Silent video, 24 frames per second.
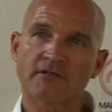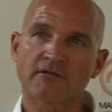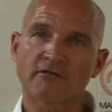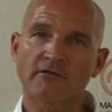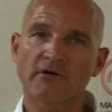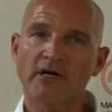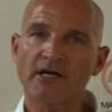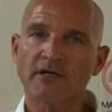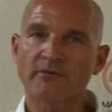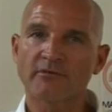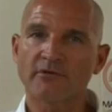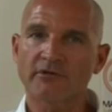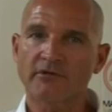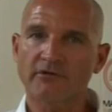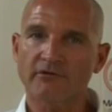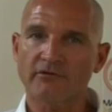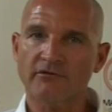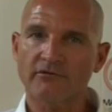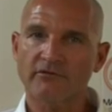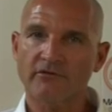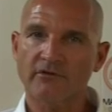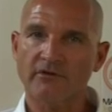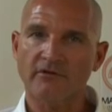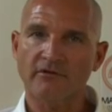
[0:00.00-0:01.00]
Why?
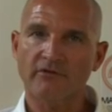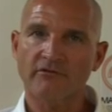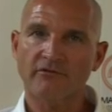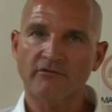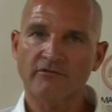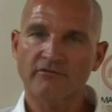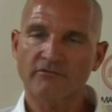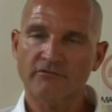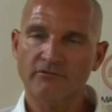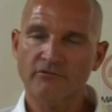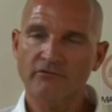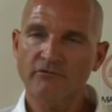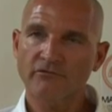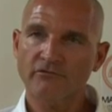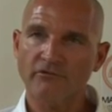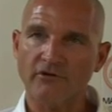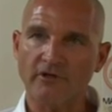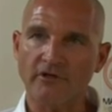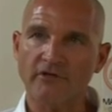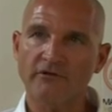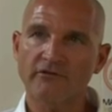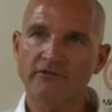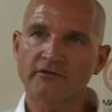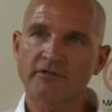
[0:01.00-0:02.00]
Because there is full
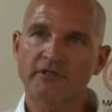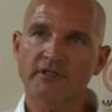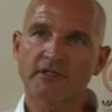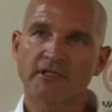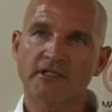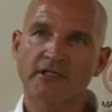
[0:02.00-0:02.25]
trust